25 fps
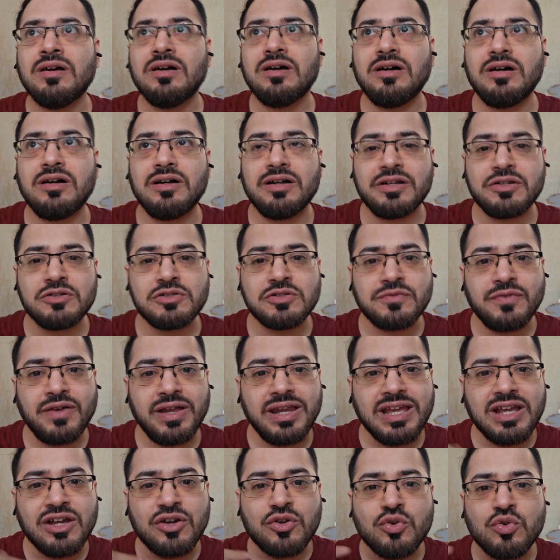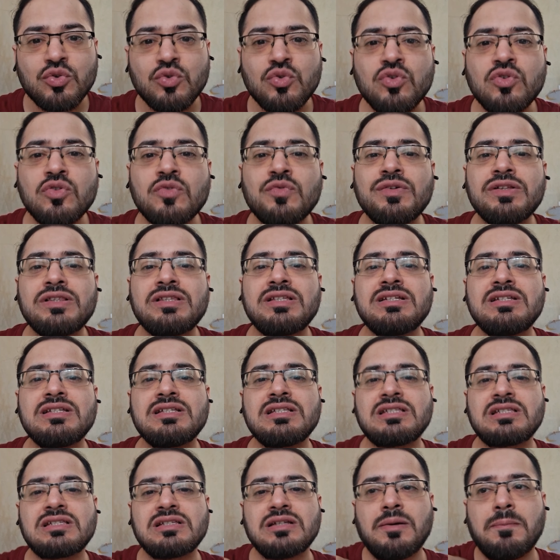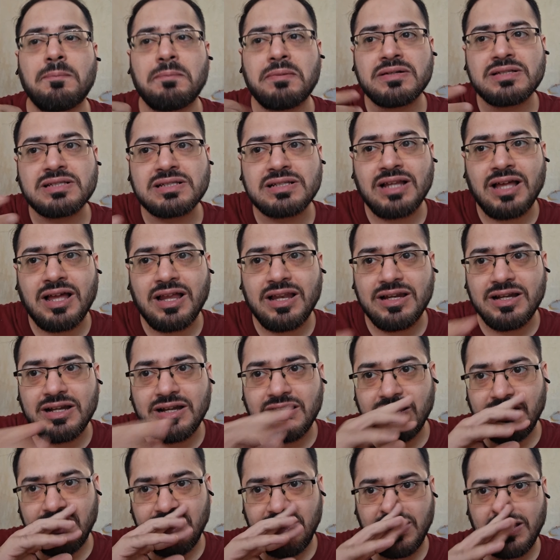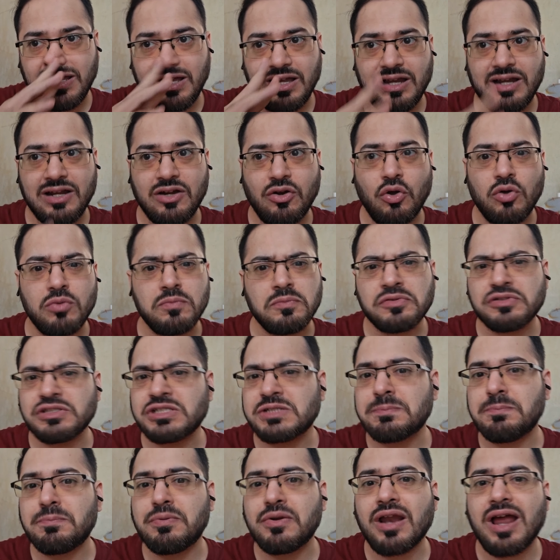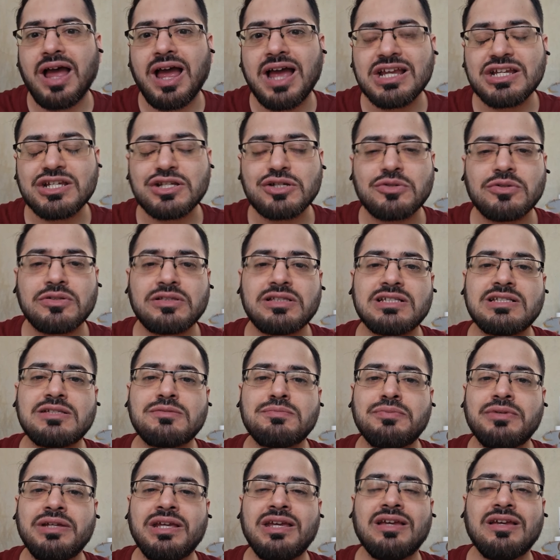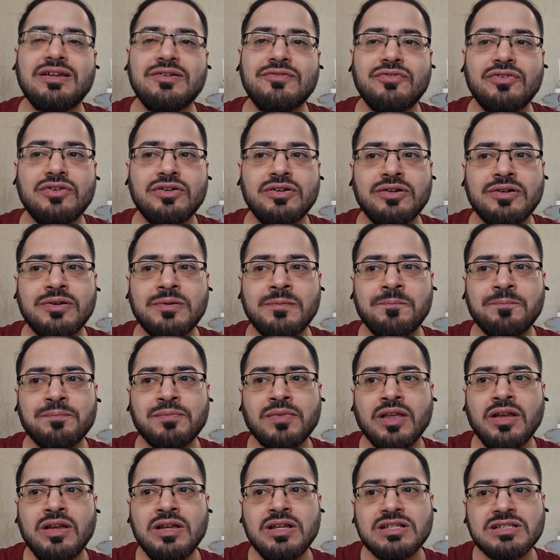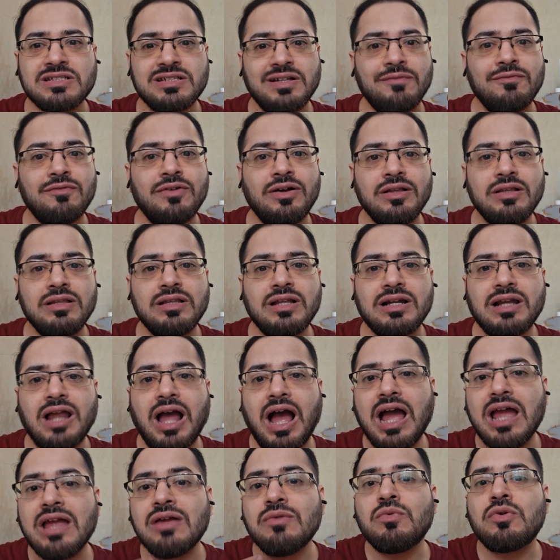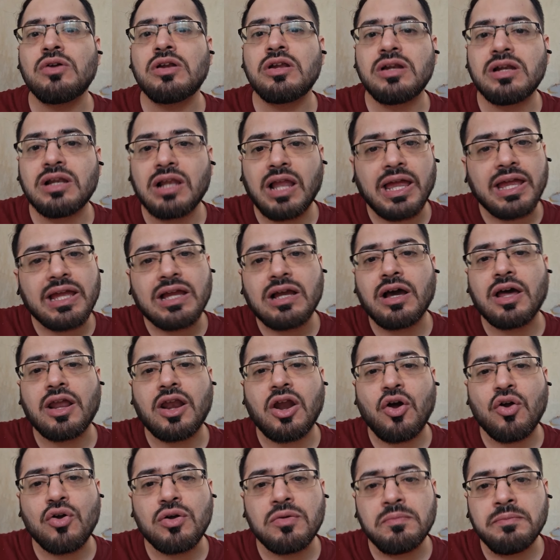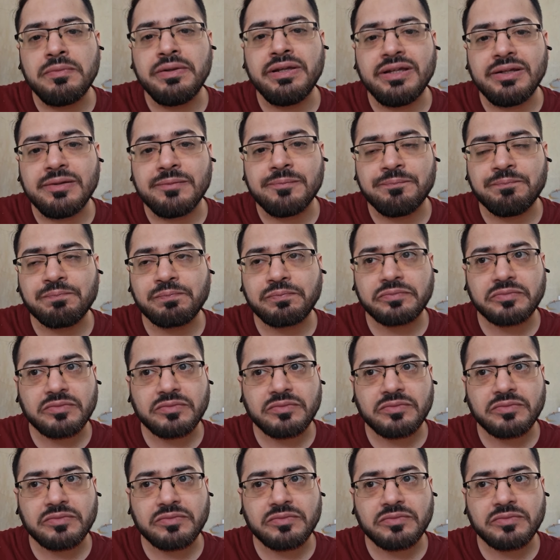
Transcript: Uh, he was very crude with his uh, personality and almost brash with his behavior. Someone that I wouldn't like around me